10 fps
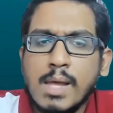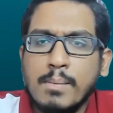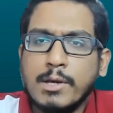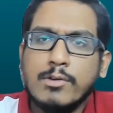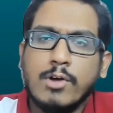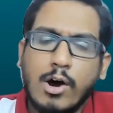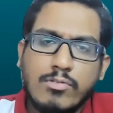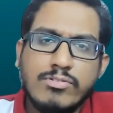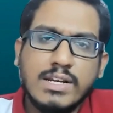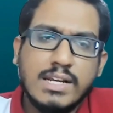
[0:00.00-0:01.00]
Because
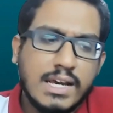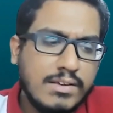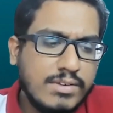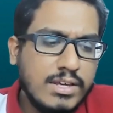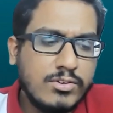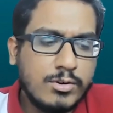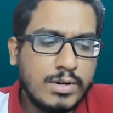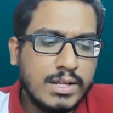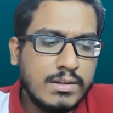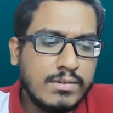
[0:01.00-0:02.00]
often I see
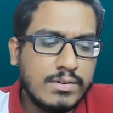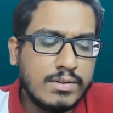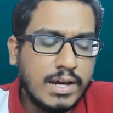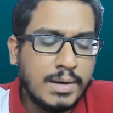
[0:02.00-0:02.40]
students,